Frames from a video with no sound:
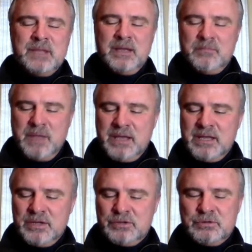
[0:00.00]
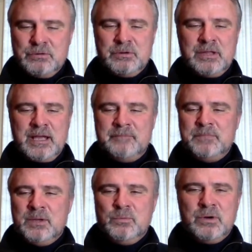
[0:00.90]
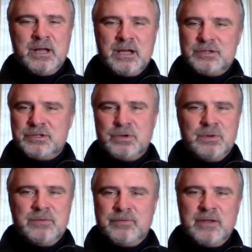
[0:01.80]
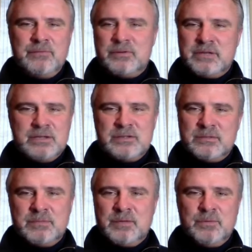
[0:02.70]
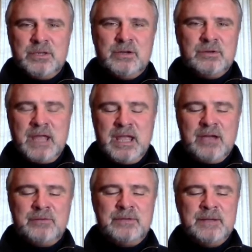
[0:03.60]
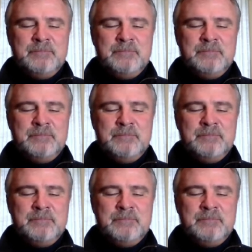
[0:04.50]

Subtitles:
and making sure that we're not showing favoritism, that we don't have